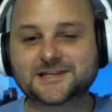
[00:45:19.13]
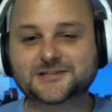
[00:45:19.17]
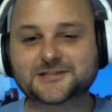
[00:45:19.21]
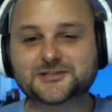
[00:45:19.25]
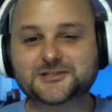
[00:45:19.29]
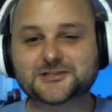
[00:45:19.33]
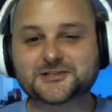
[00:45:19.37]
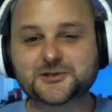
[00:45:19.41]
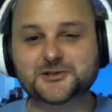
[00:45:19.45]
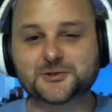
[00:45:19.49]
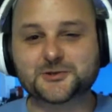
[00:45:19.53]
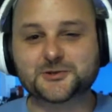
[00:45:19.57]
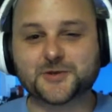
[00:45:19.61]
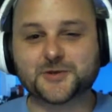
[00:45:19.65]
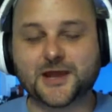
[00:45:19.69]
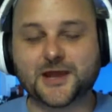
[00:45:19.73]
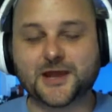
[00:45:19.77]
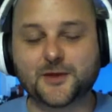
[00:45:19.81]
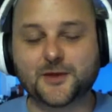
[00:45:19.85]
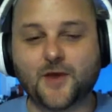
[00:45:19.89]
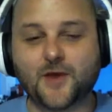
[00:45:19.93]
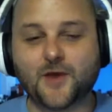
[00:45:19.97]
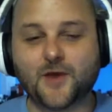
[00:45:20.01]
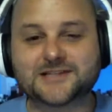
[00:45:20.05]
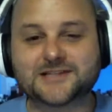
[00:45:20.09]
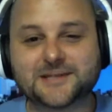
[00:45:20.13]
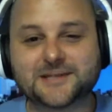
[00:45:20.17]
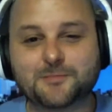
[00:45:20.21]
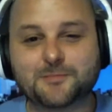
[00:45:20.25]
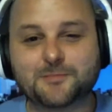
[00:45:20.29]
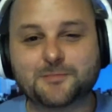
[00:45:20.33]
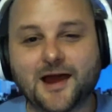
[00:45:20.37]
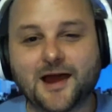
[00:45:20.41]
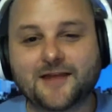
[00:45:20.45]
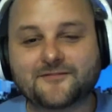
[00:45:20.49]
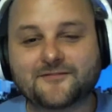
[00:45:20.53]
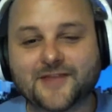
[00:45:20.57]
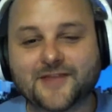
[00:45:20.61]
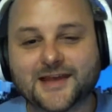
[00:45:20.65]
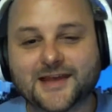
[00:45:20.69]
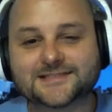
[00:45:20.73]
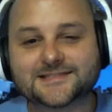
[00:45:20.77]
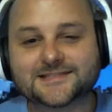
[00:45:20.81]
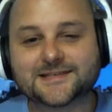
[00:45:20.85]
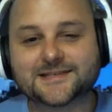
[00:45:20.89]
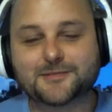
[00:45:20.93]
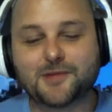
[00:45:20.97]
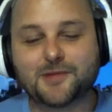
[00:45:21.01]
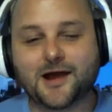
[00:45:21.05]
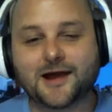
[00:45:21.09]
to and watching My
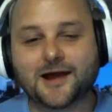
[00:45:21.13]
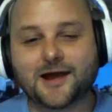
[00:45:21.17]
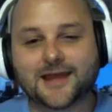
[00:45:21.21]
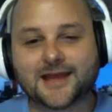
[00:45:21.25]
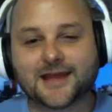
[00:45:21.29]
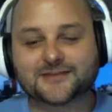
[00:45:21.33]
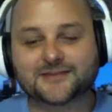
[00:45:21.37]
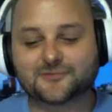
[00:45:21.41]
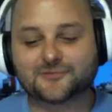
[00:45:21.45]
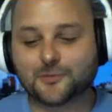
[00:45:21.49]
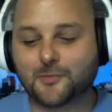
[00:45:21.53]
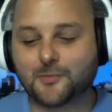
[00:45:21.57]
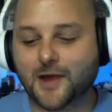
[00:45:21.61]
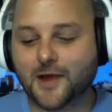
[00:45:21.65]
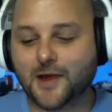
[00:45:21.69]
Fantasy Podcast from